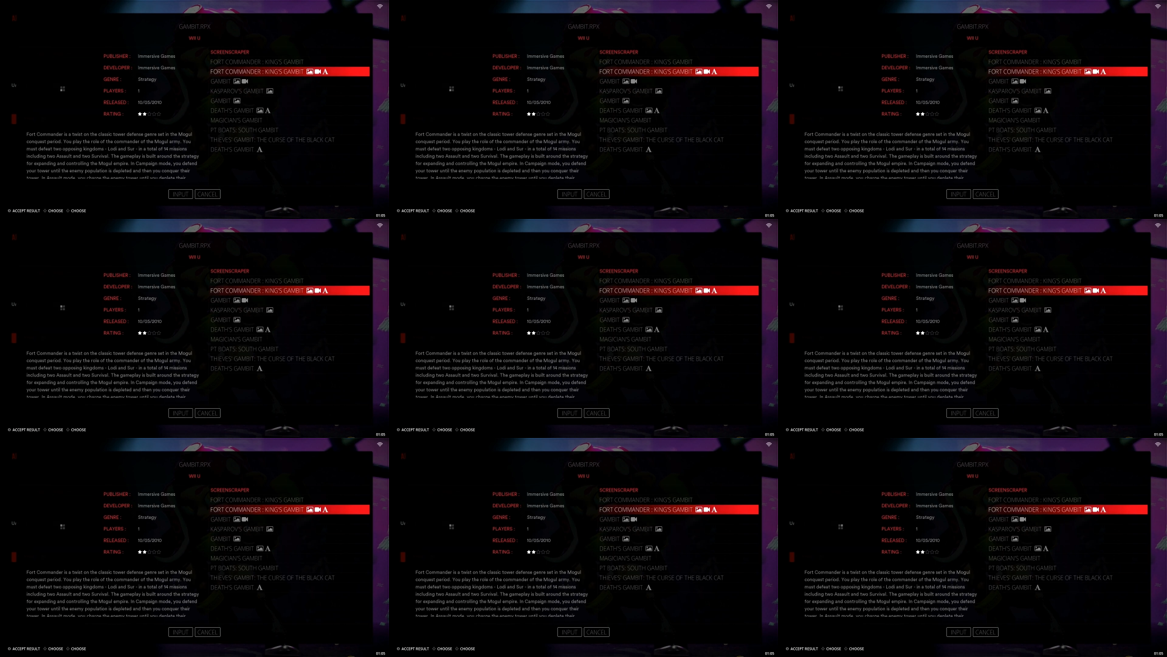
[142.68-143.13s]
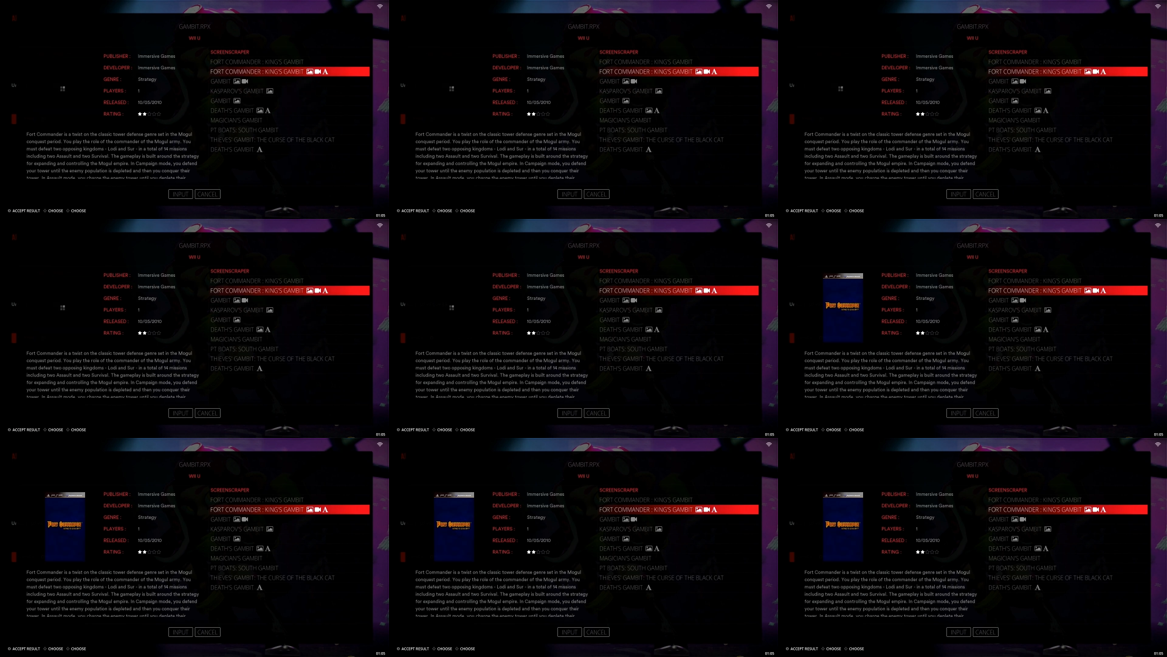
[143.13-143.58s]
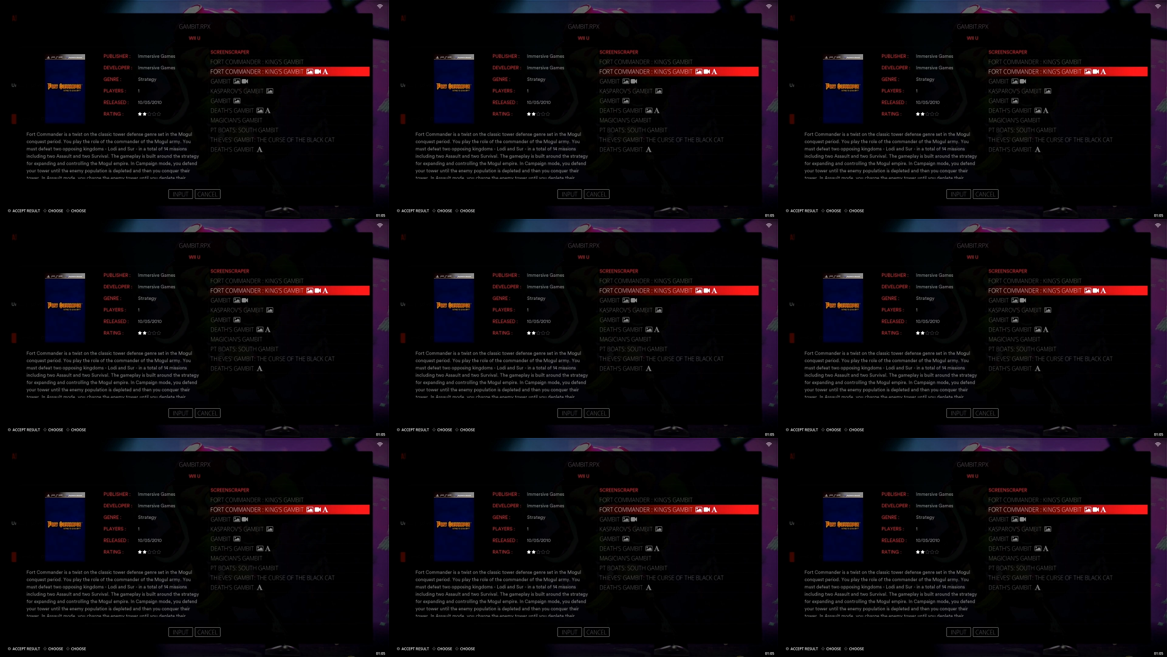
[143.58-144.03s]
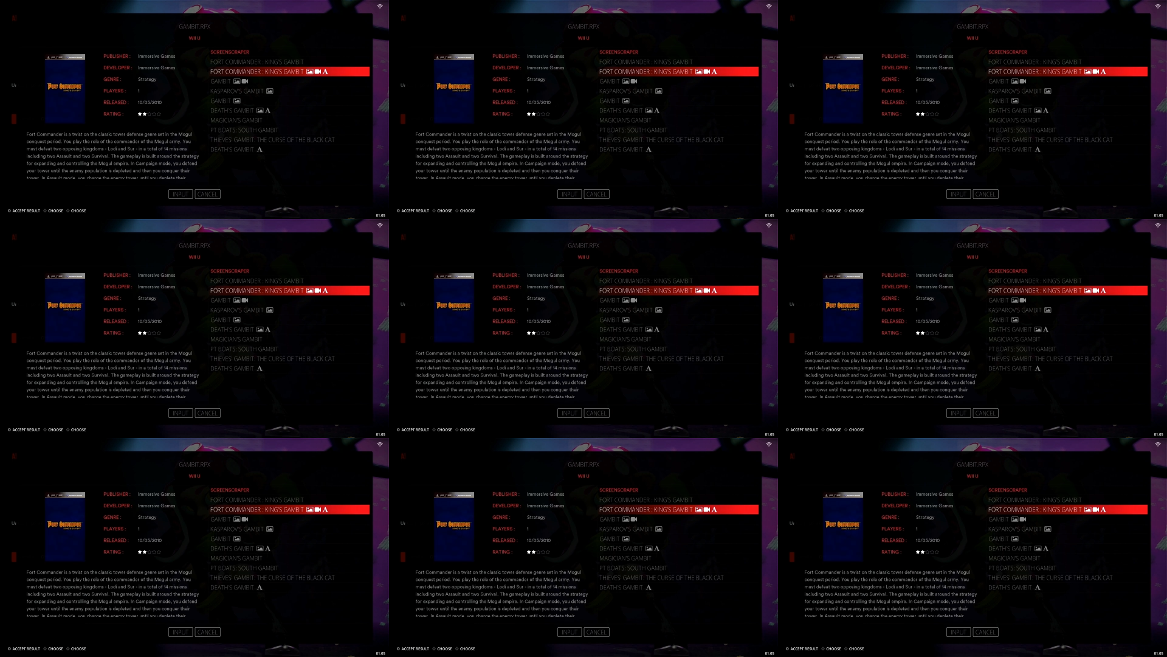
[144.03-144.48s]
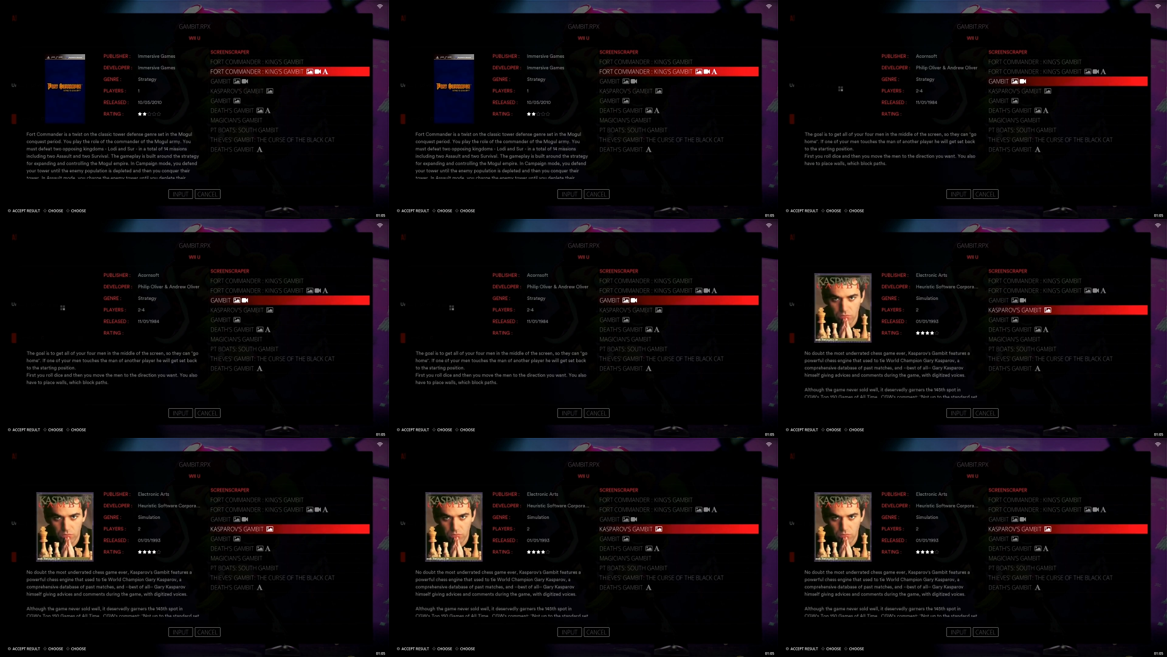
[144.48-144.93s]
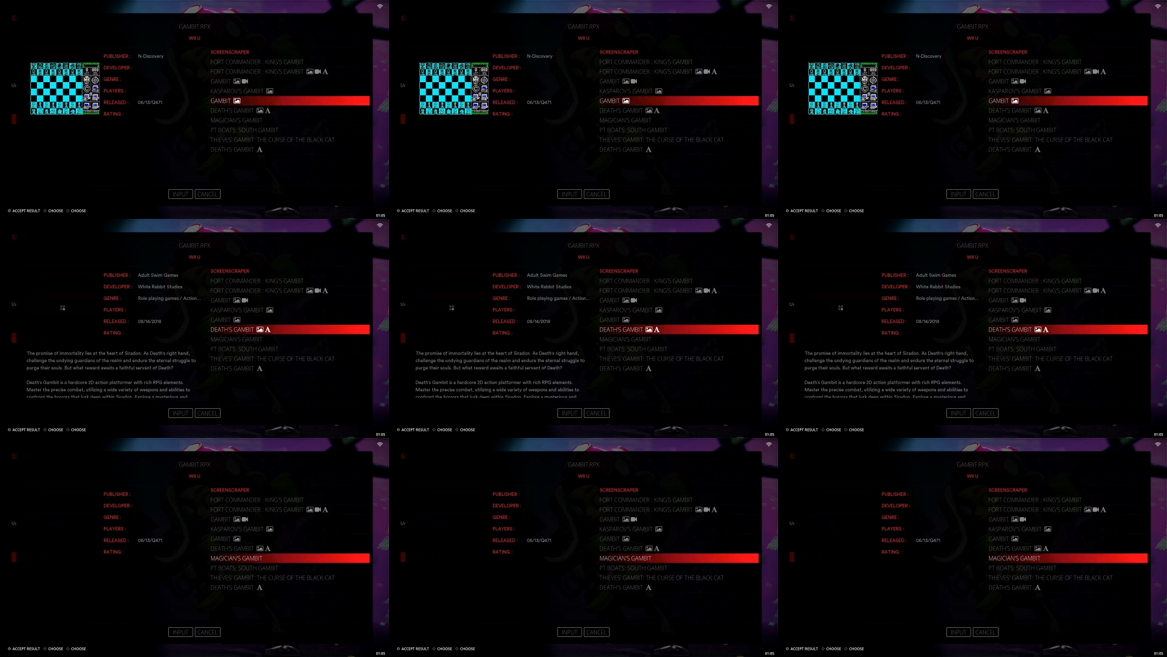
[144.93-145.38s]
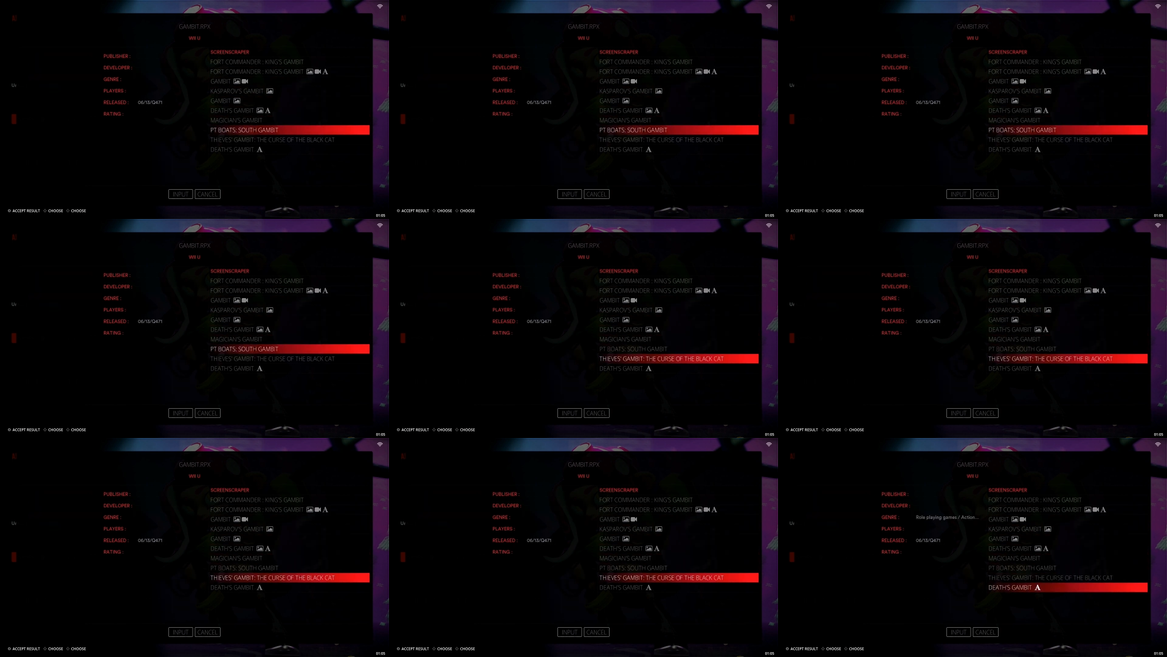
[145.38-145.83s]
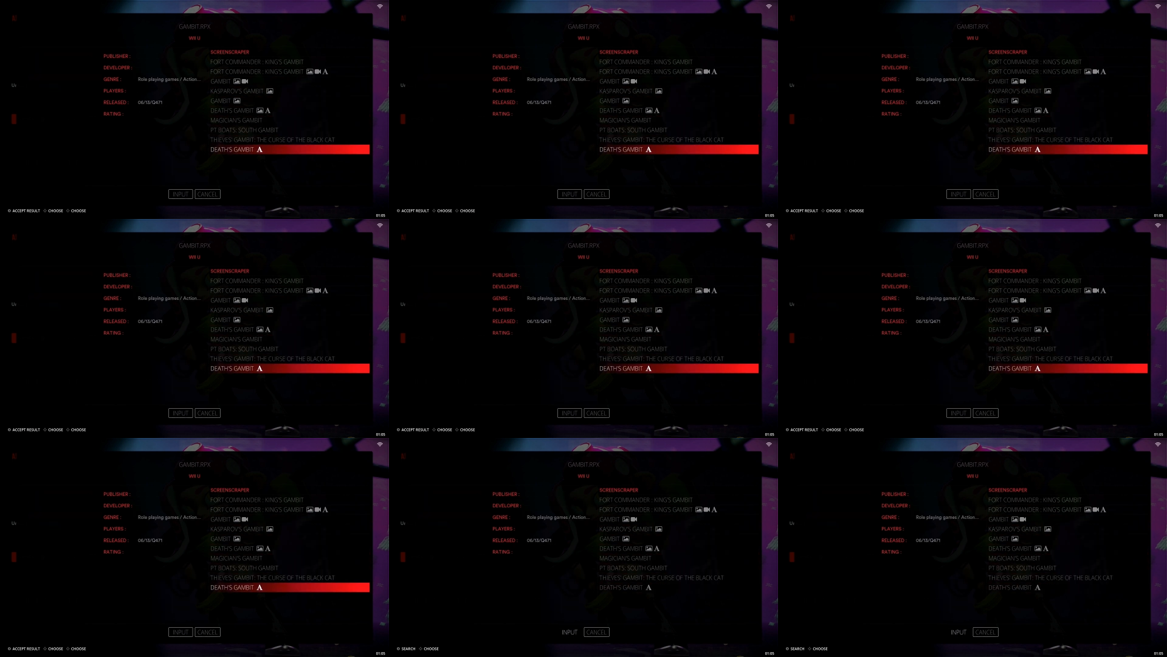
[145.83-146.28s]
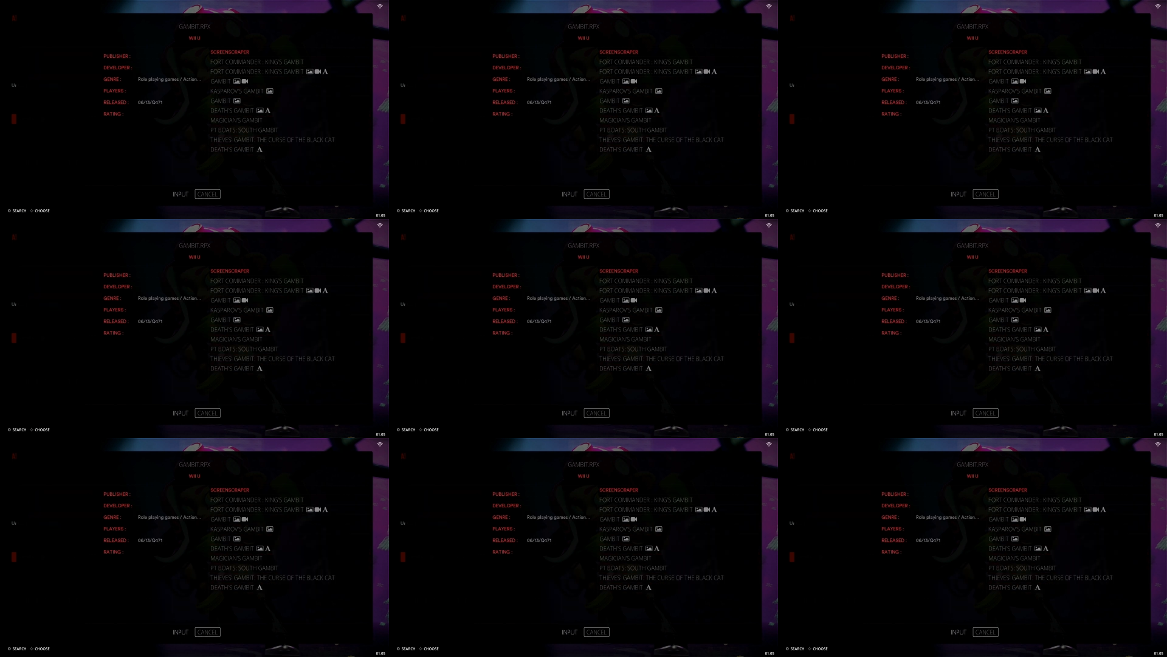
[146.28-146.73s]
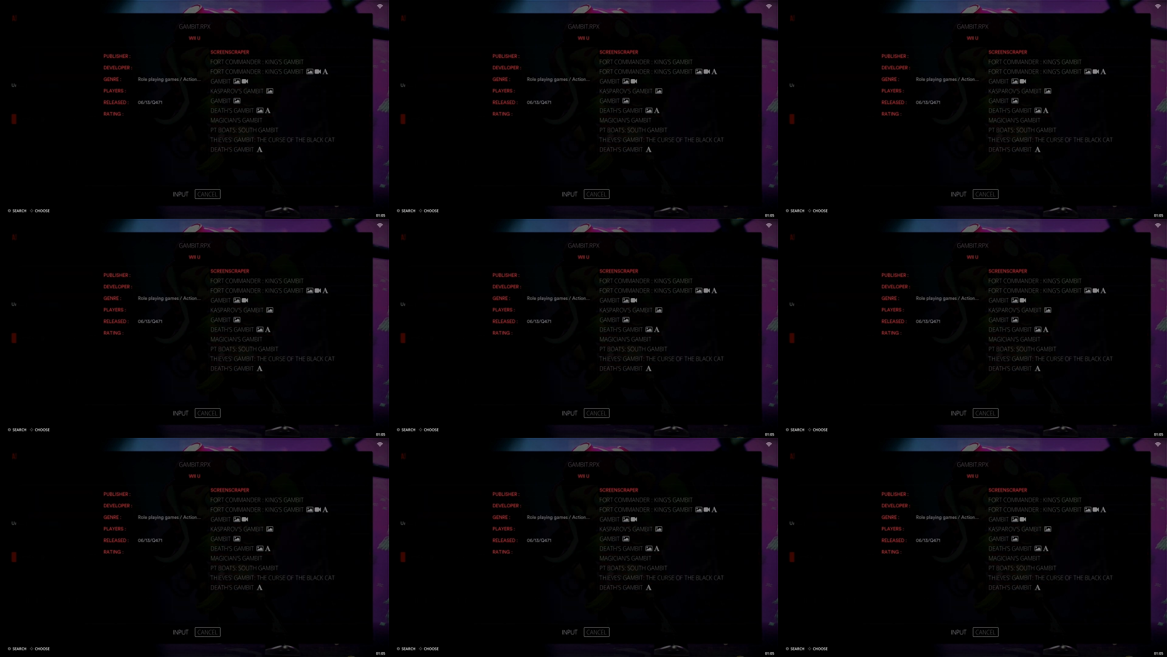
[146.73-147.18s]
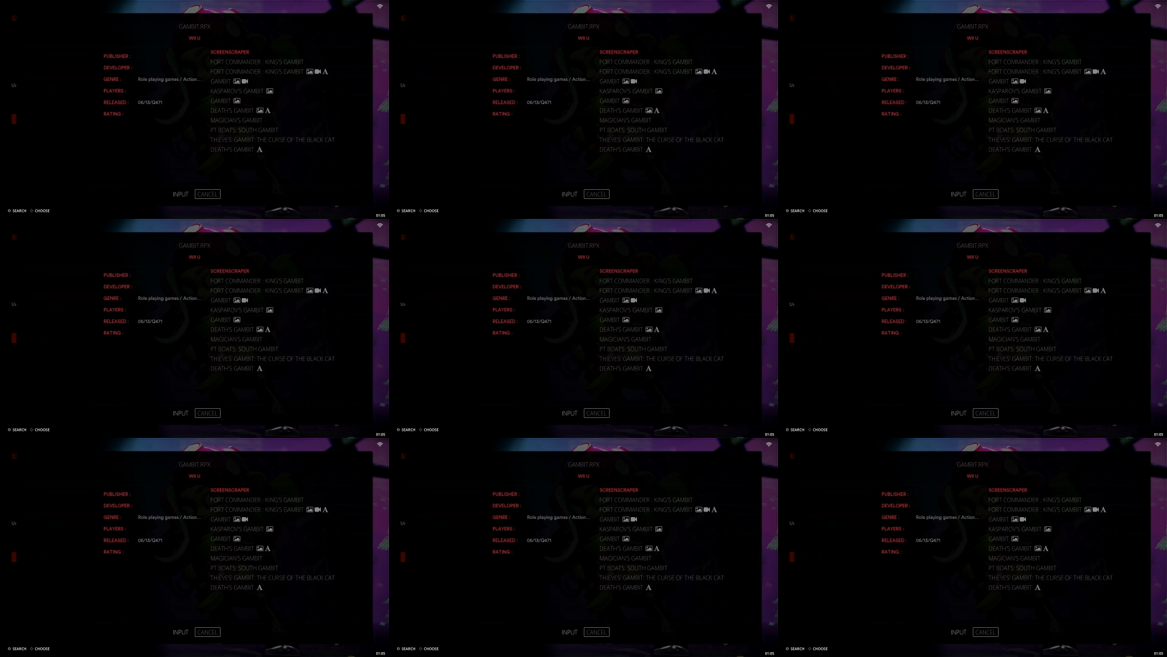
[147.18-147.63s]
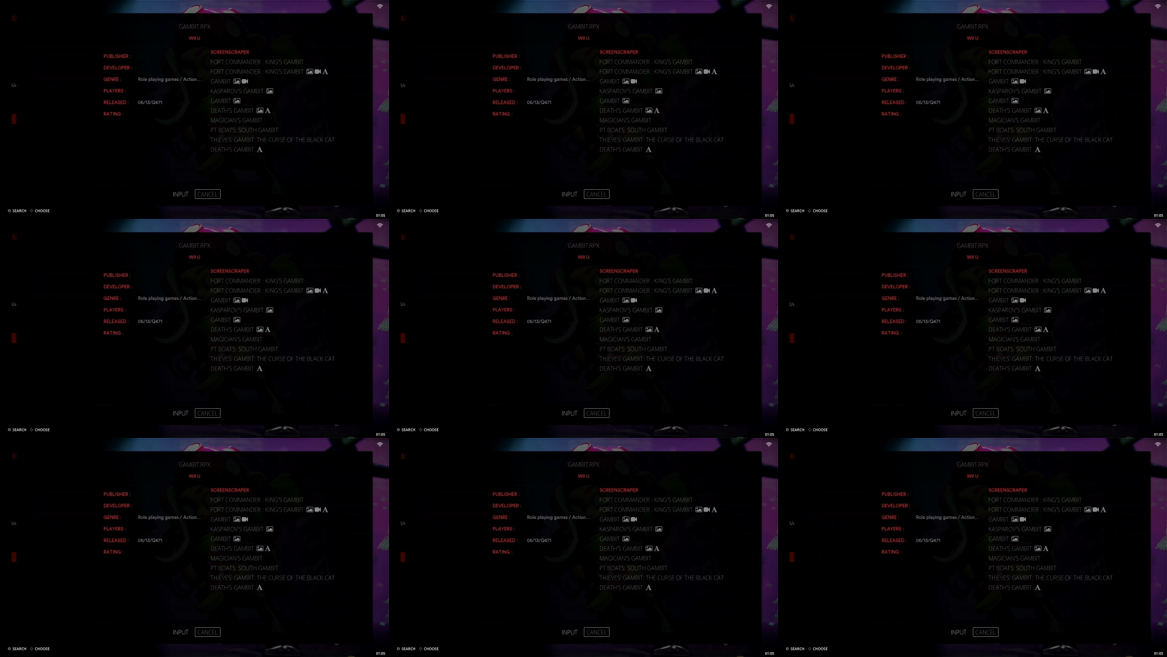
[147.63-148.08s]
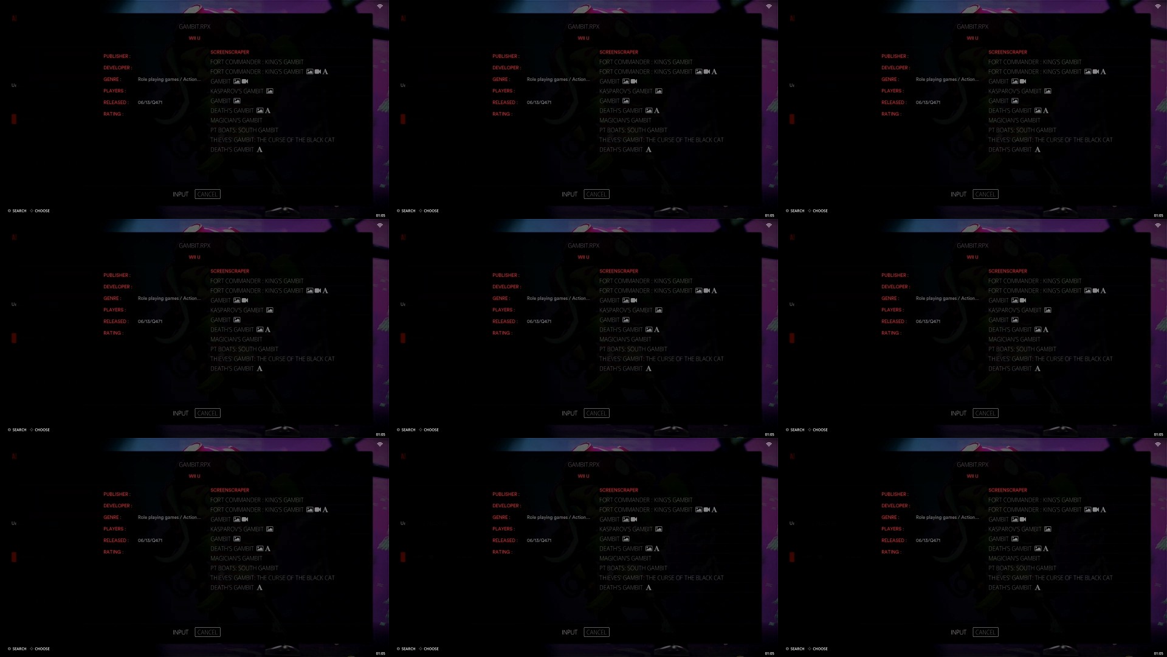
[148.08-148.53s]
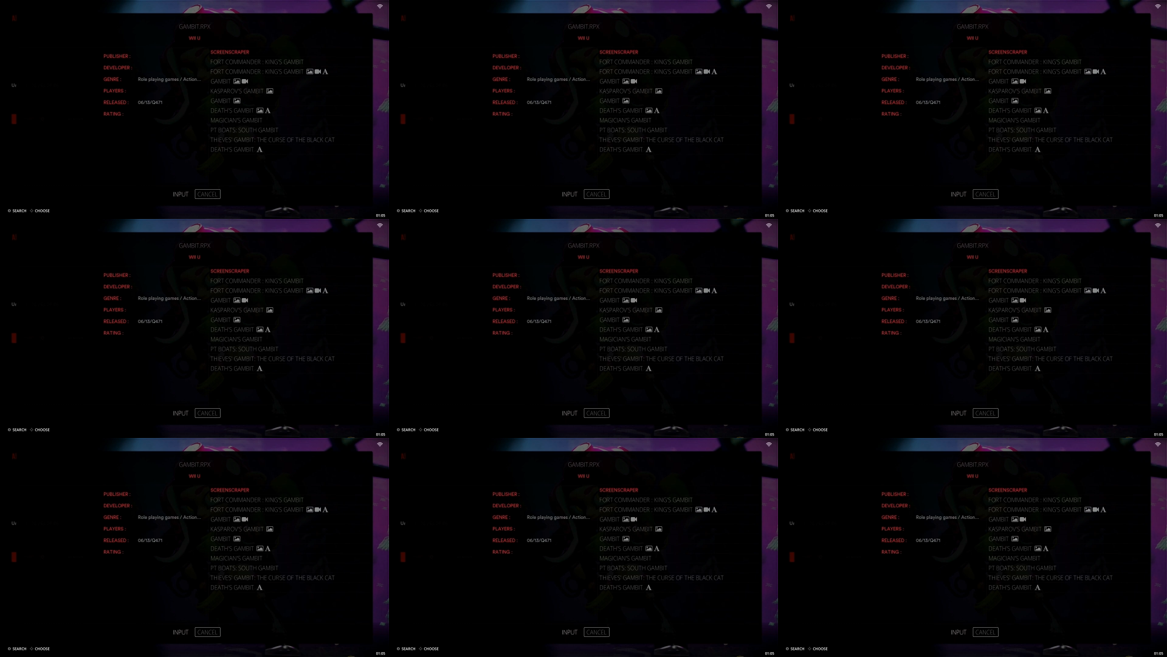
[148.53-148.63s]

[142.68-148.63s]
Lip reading: [unreadable: no face in view]